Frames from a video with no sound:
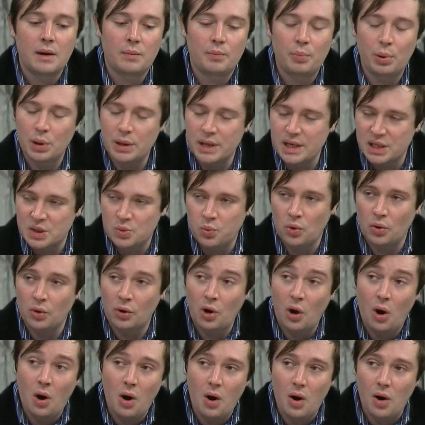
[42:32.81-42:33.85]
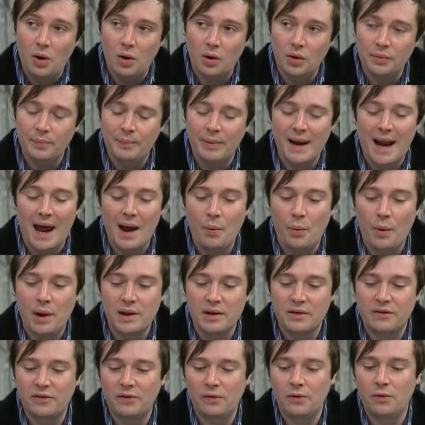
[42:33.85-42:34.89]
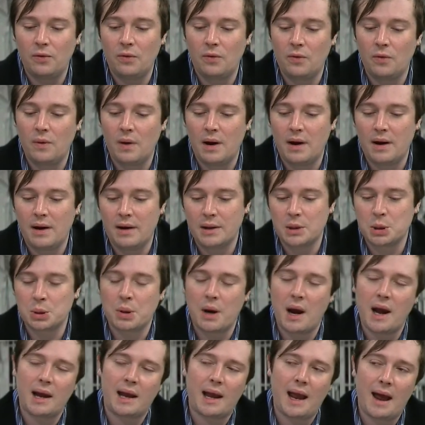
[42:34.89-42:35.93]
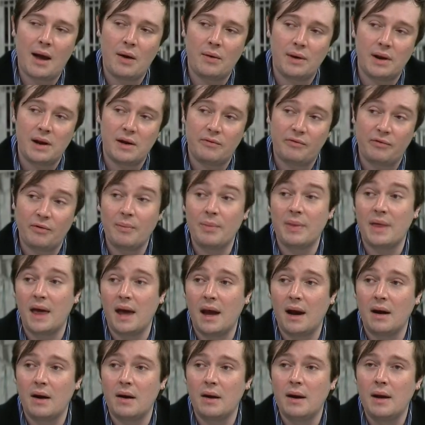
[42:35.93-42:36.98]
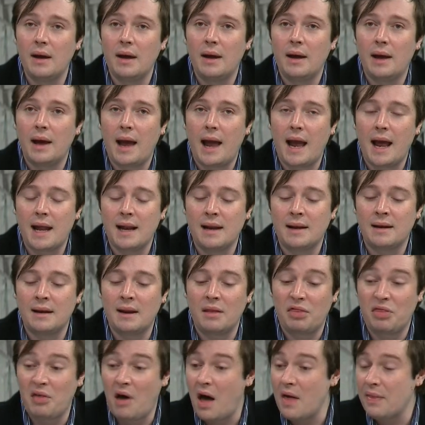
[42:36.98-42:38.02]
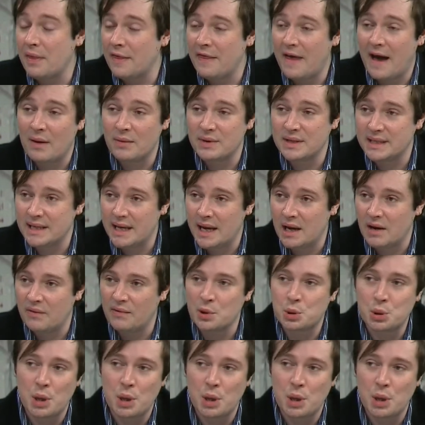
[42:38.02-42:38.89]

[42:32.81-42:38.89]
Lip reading: police were called, but I went to Tri-County from there and thought that that was the end of it.